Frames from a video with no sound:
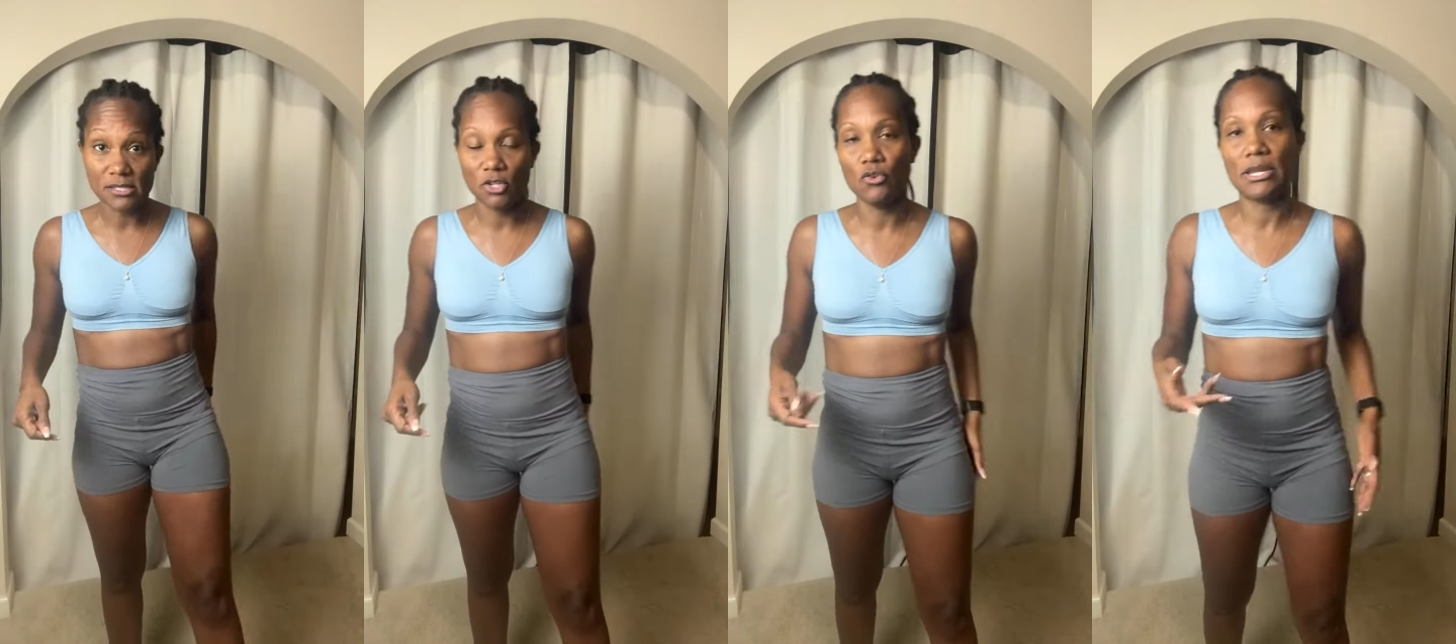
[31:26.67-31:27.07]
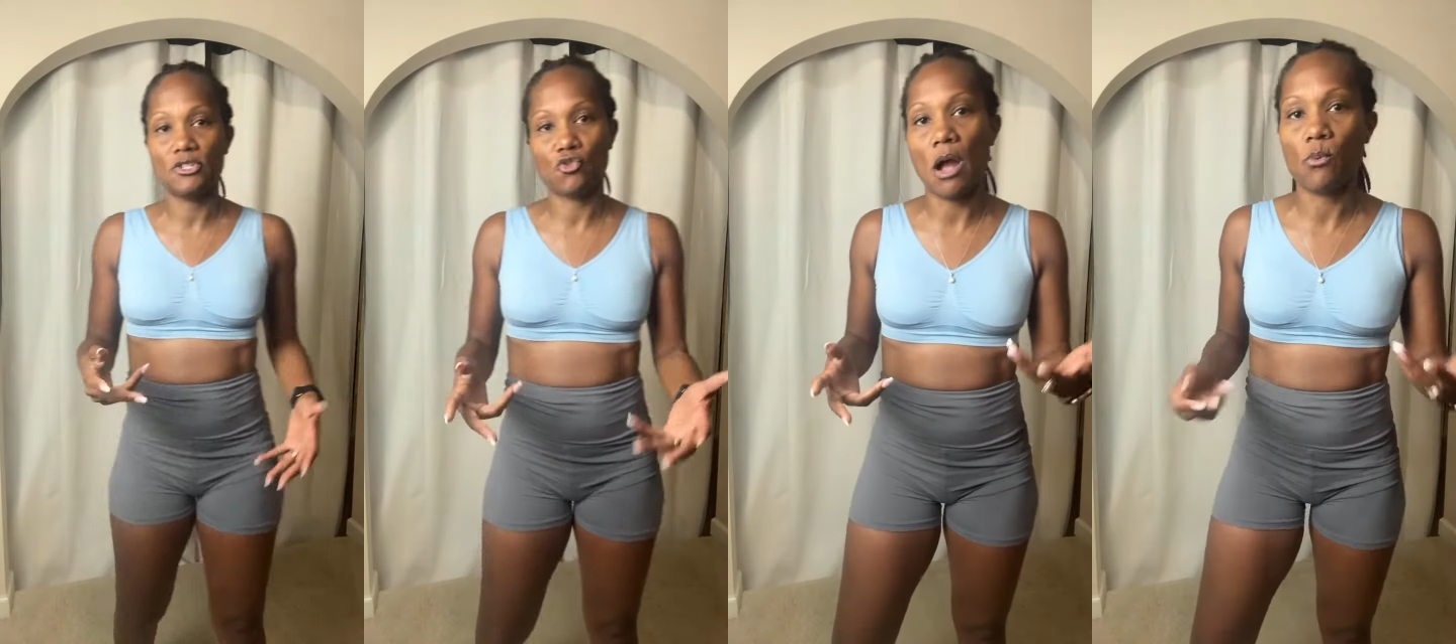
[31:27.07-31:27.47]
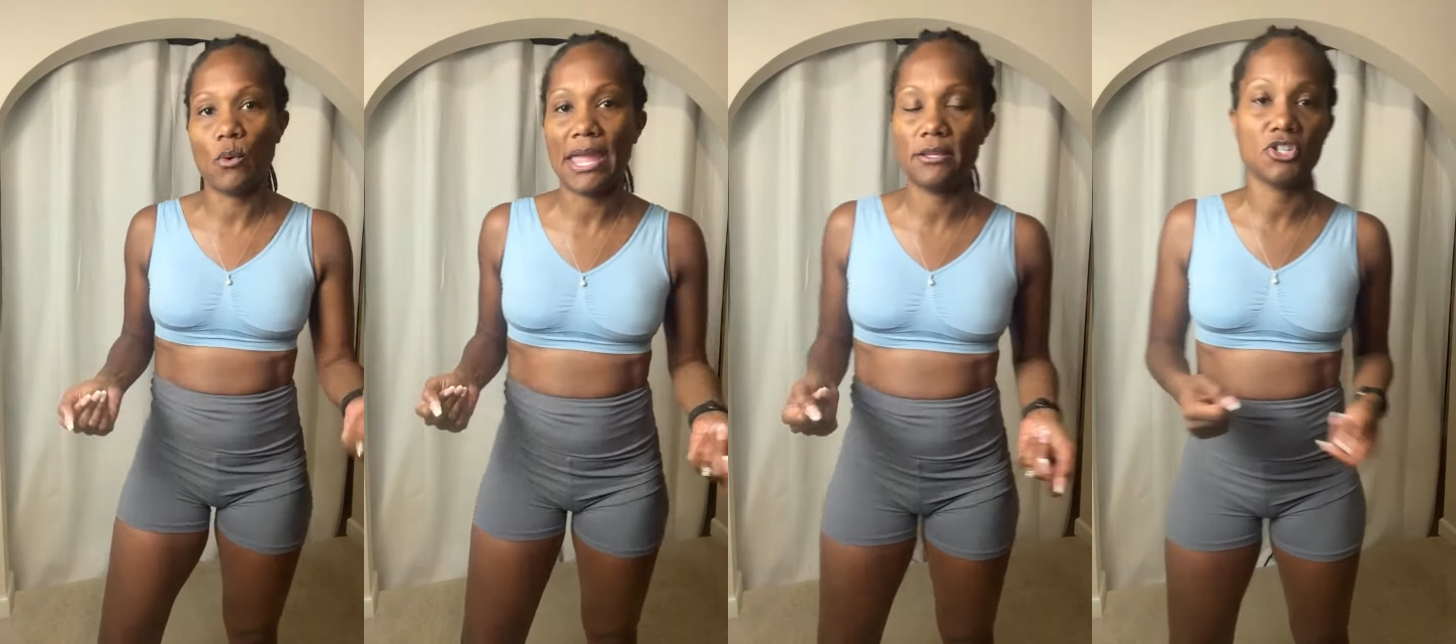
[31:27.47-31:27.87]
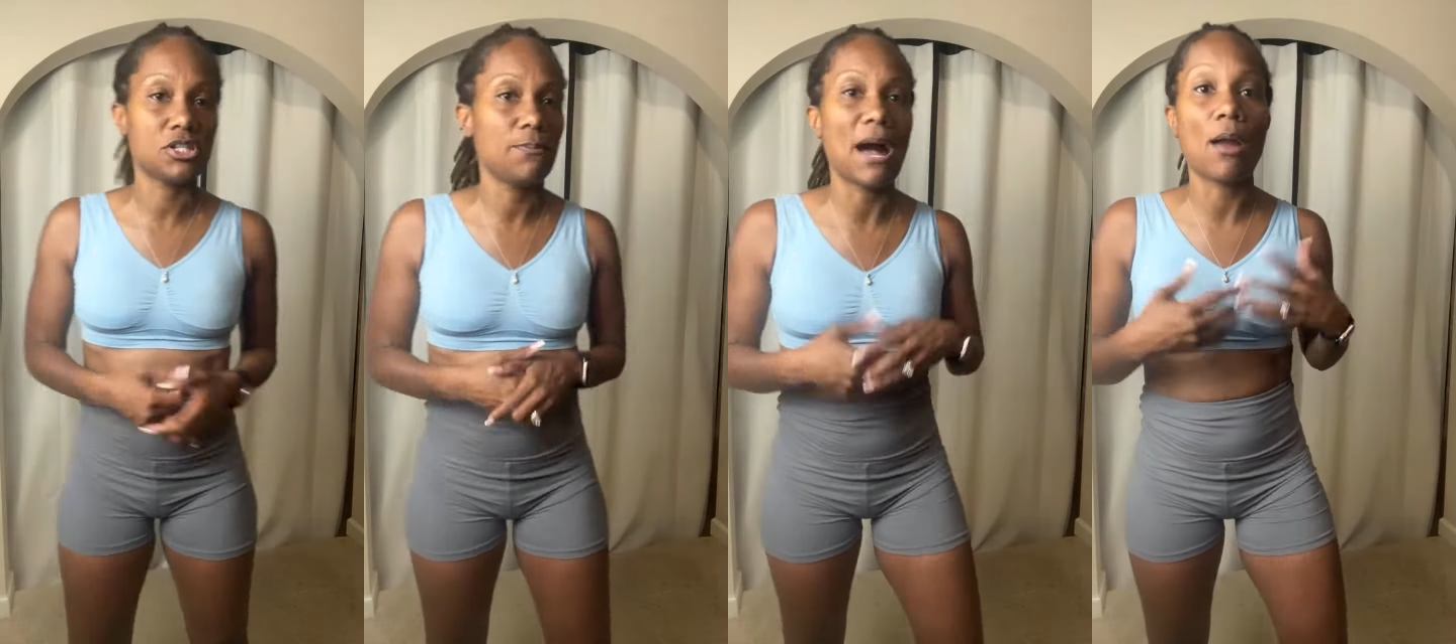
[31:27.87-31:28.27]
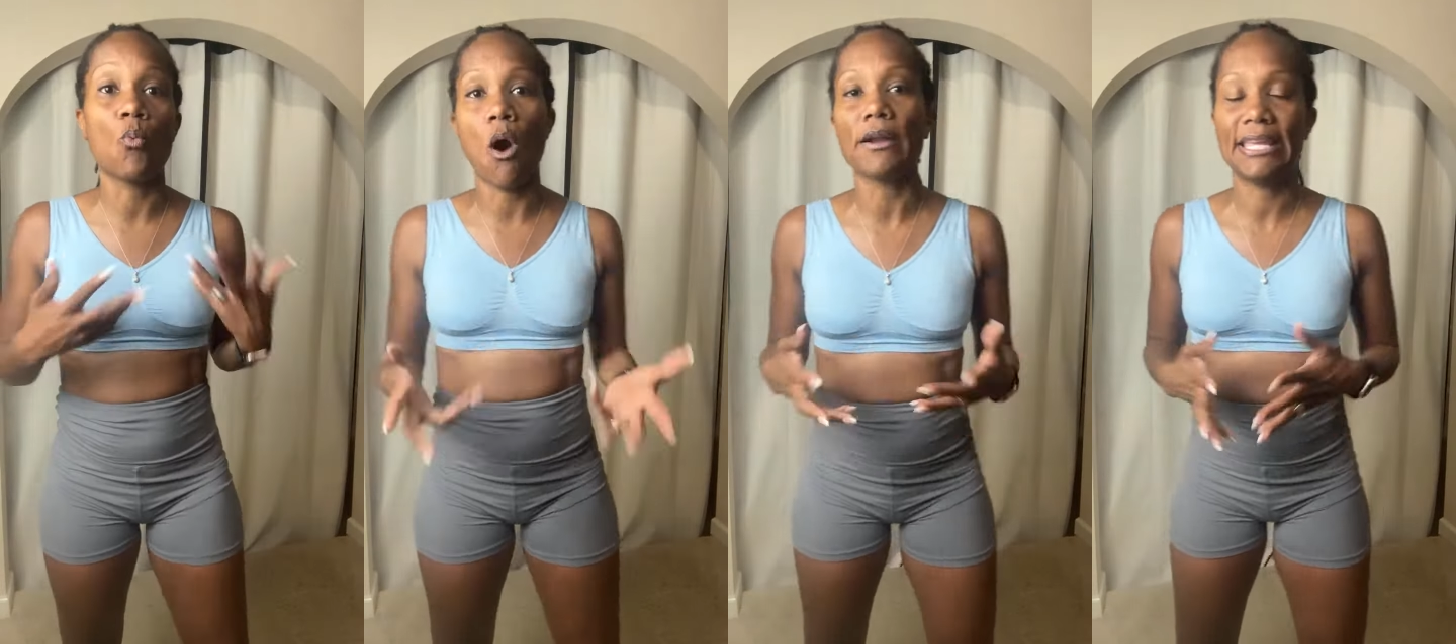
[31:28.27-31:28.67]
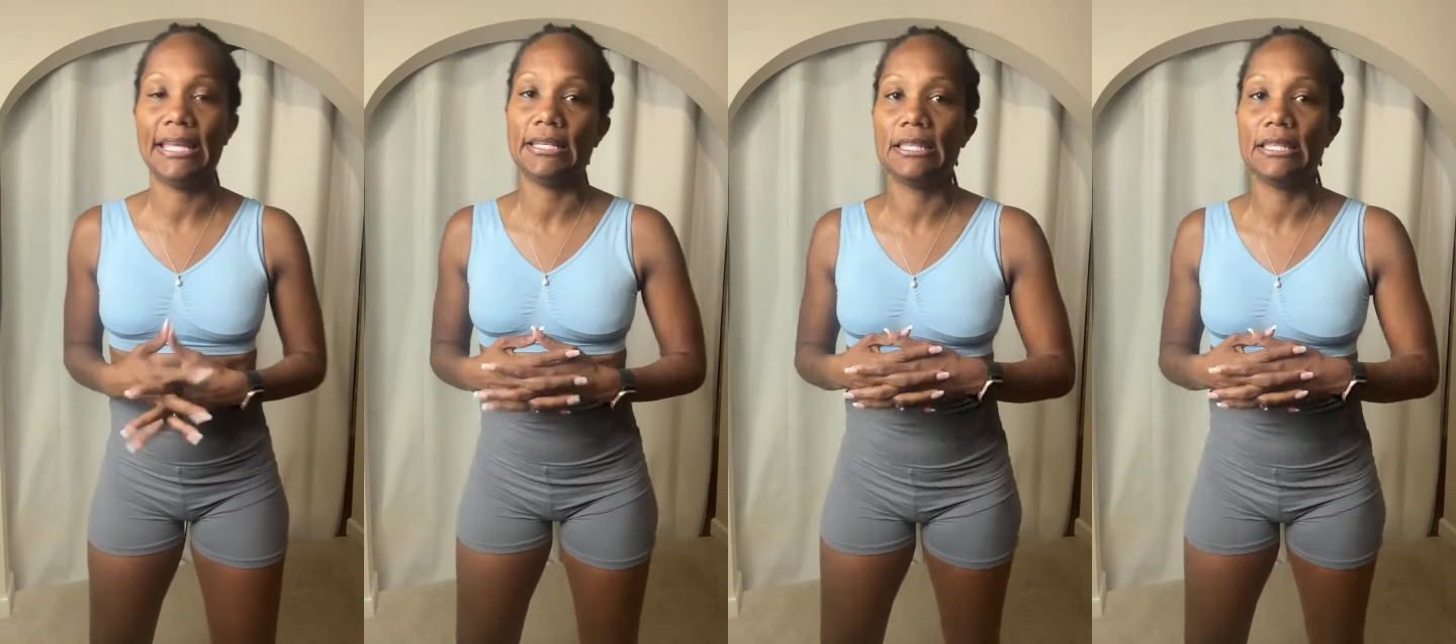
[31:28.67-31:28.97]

you can drop weight just by walking.